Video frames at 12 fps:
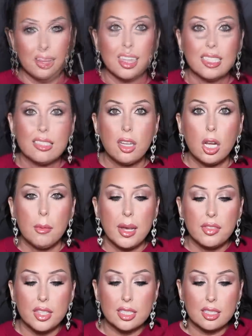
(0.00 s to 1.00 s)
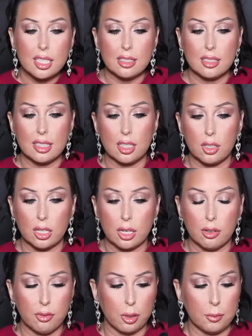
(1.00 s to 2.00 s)
Let's talk about this
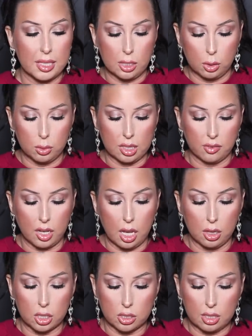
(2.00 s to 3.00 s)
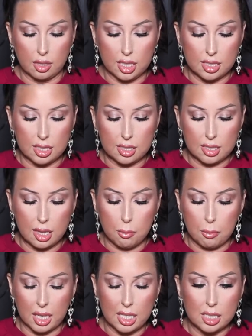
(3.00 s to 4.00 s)
concealer from Dose of Colors. This is the
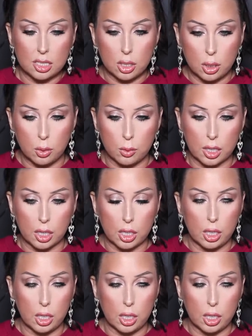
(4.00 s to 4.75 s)
Meet Your